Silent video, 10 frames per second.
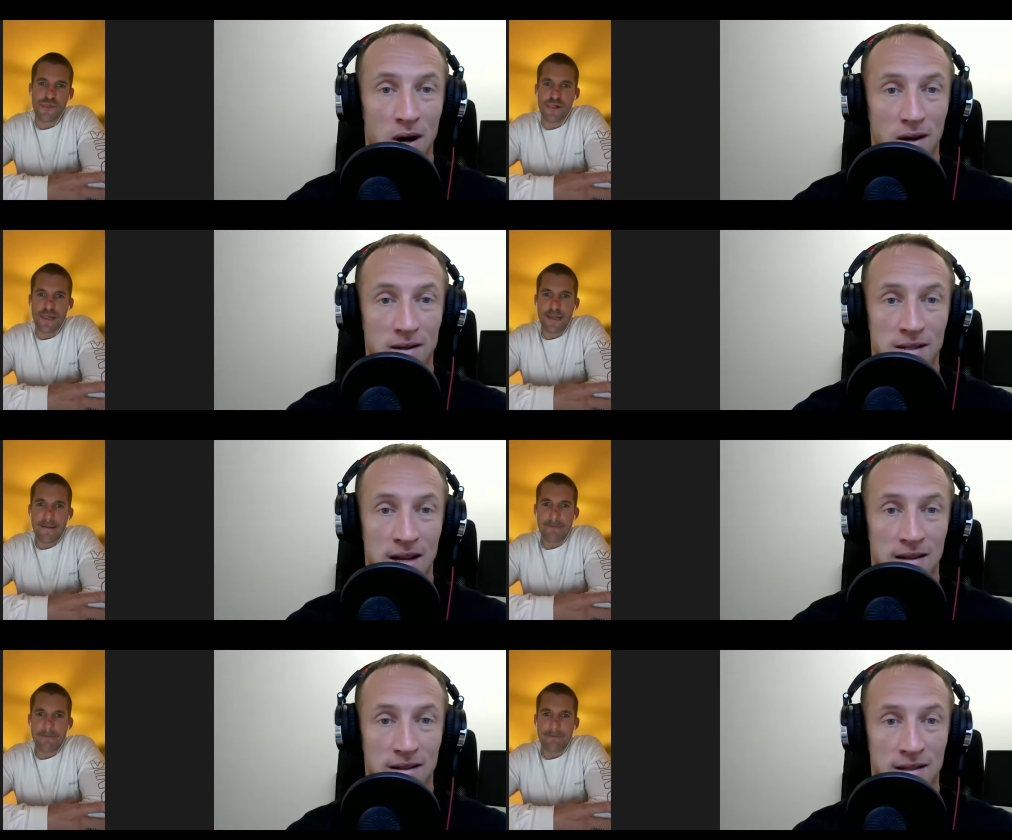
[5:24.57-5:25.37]
Speaker 1: work? Is
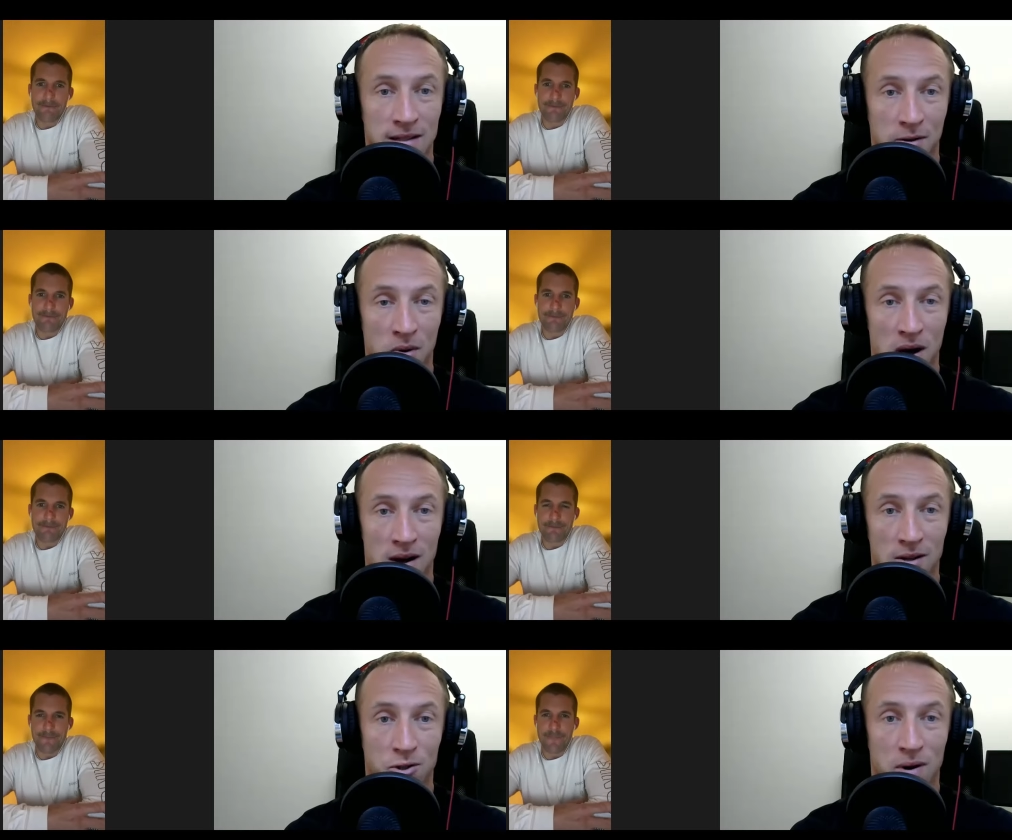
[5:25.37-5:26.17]
it is it
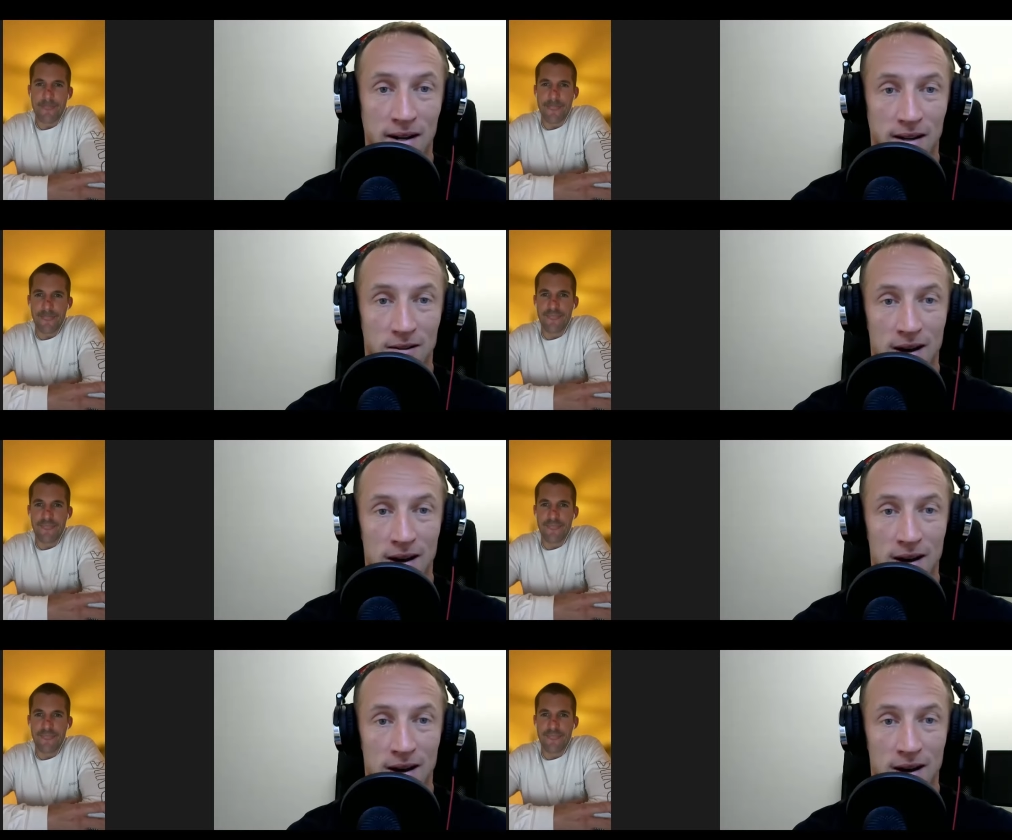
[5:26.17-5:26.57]
quite hard training